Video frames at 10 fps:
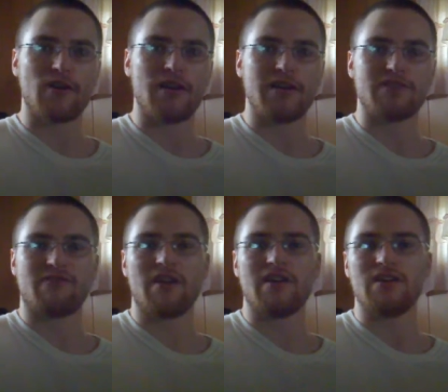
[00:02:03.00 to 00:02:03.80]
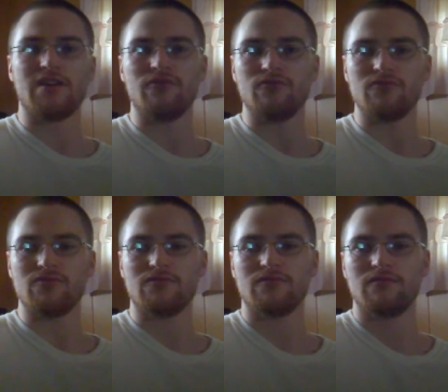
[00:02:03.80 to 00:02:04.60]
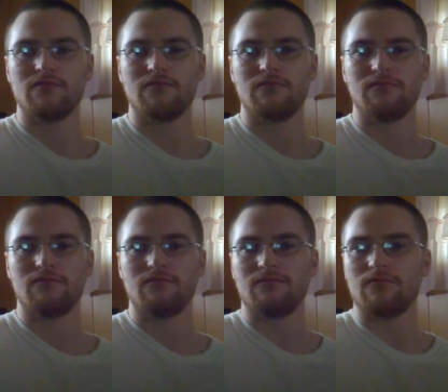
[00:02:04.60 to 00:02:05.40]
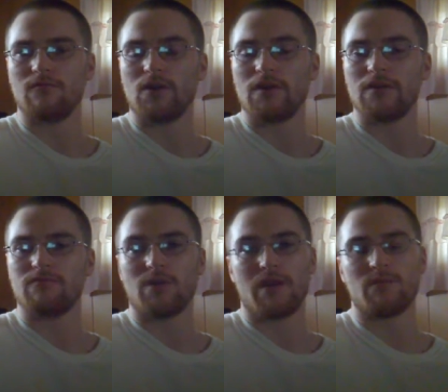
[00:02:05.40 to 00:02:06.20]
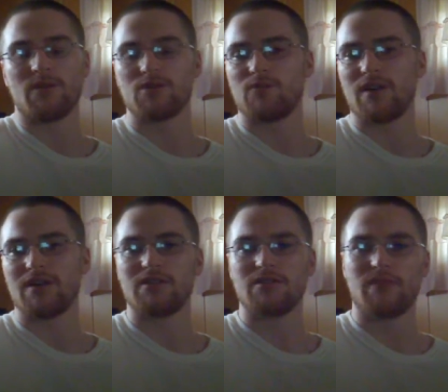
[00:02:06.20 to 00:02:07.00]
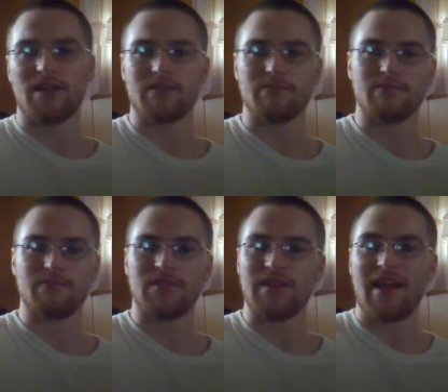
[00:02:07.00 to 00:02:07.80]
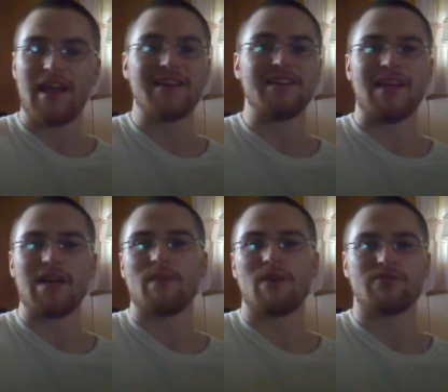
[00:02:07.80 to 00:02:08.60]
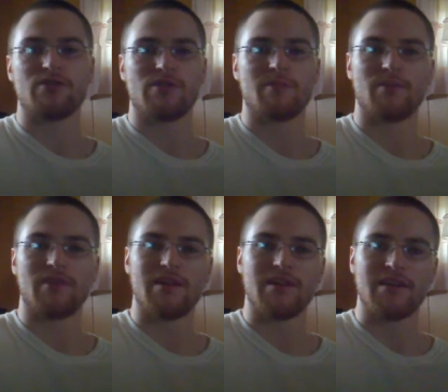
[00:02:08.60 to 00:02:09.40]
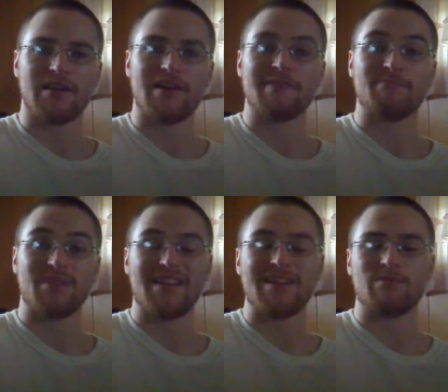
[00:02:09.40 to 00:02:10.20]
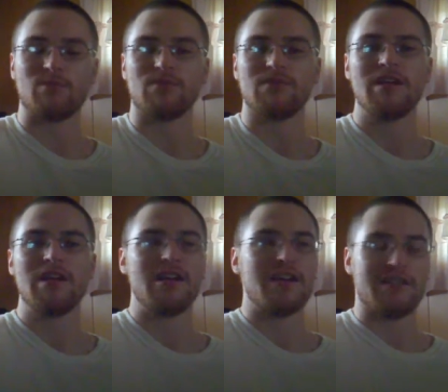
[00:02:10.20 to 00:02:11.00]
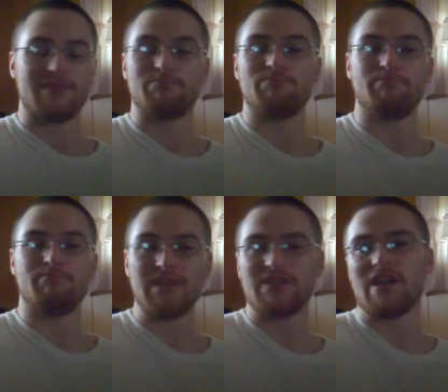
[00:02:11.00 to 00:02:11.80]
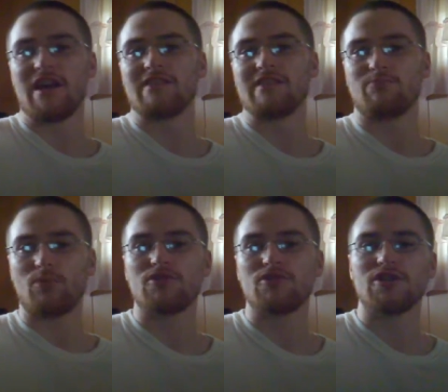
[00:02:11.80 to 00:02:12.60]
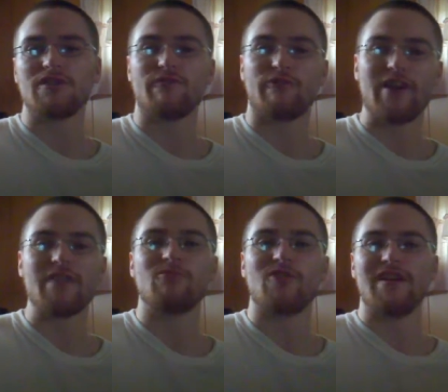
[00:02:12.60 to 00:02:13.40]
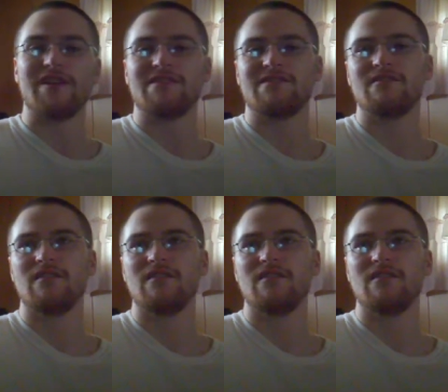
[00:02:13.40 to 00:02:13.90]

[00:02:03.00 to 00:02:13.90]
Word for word: I tried to use would pretty much render my any game I would try to play unplayable at bitch-ass bullshit frame rates,